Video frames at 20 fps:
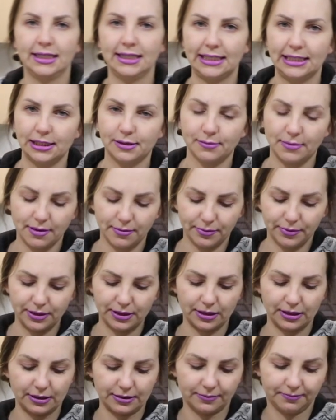Here's my
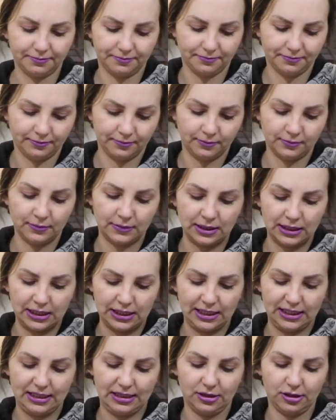butter.
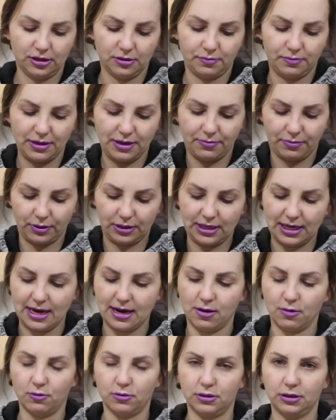Here's a paper
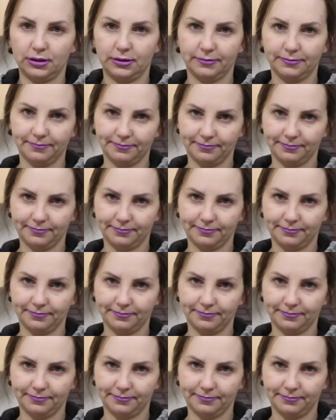towel.